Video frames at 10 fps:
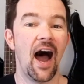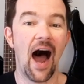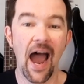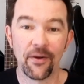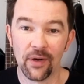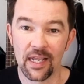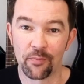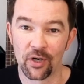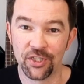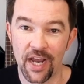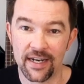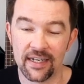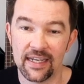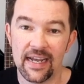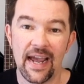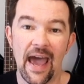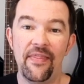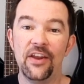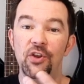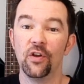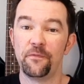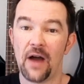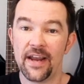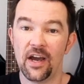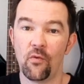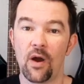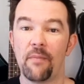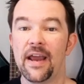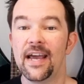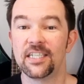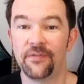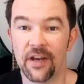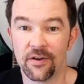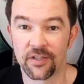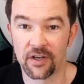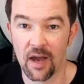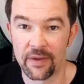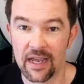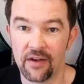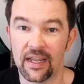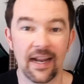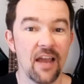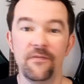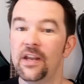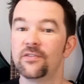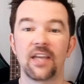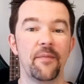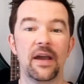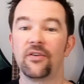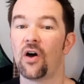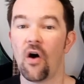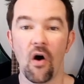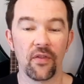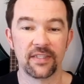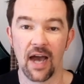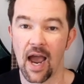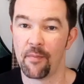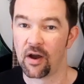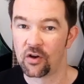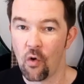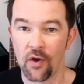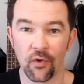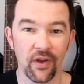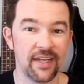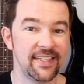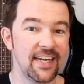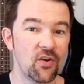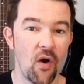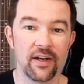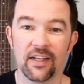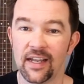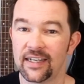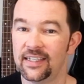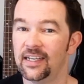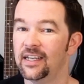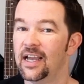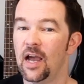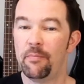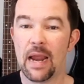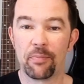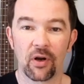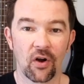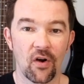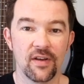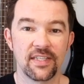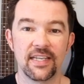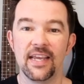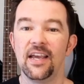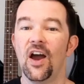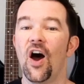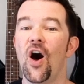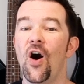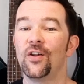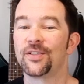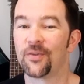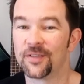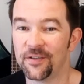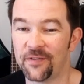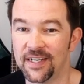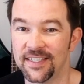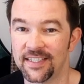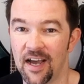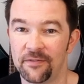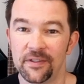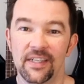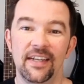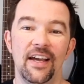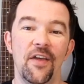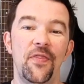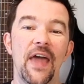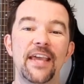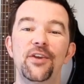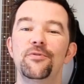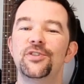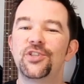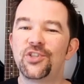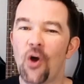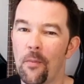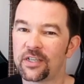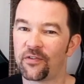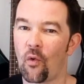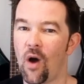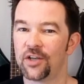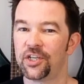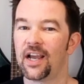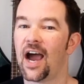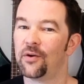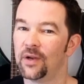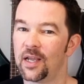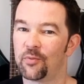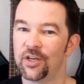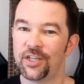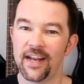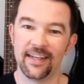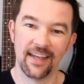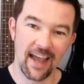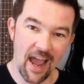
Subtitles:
I'd really appreciate it. And then you'll find out when my next videos are coming out. And I have videos coming out all the time on coin roll hunting, coin collecting, paper currency, all sorts of fun stuff. Thank you so much for watching. I really appreciate it.